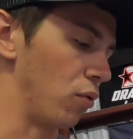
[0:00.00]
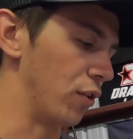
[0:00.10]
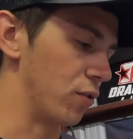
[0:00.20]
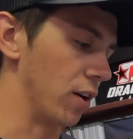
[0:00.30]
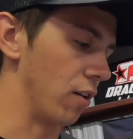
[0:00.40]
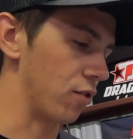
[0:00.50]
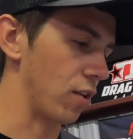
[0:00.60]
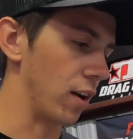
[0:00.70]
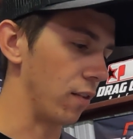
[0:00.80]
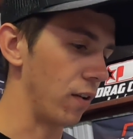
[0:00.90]
pull the trigger on
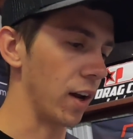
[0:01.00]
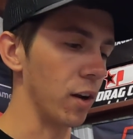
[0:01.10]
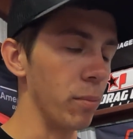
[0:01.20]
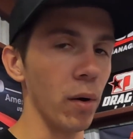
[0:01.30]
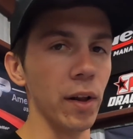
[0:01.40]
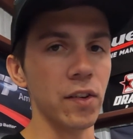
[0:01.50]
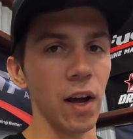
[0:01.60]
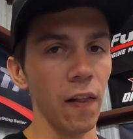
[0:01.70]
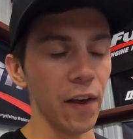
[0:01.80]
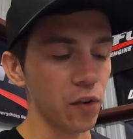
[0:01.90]
trying to find components to
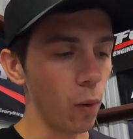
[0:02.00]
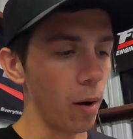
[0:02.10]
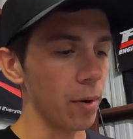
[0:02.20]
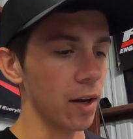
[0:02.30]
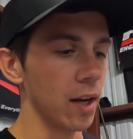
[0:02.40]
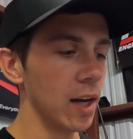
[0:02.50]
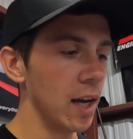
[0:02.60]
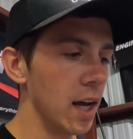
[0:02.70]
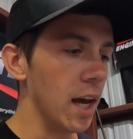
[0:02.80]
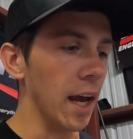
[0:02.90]
LS swap it
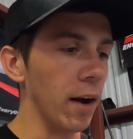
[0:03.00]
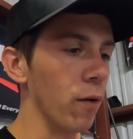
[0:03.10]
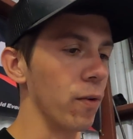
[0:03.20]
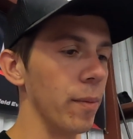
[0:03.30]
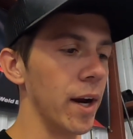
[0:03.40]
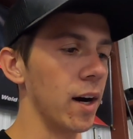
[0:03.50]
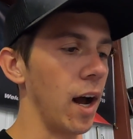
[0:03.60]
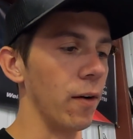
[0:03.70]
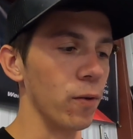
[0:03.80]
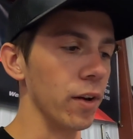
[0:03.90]
and go from there.
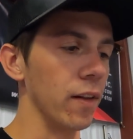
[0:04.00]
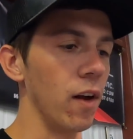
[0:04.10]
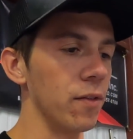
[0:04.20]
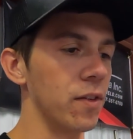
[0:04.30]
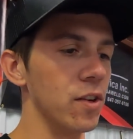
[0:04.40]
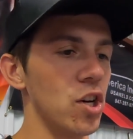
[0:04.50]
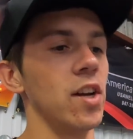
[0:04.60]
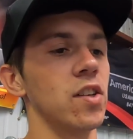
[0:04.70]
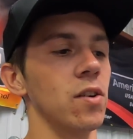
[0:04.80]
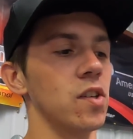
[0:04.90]
I really loved the
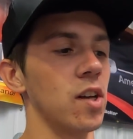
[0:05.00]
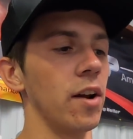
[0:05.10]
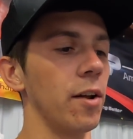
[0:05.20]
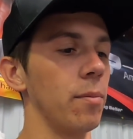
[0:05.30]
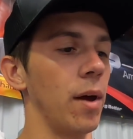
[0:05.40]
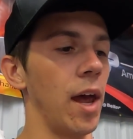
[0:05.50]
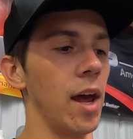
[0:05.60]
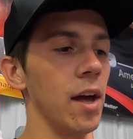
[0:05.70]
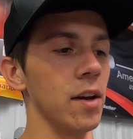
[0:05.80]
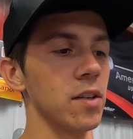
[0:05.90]
J series setup,
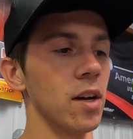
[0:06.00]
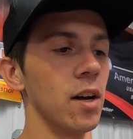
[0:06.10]
and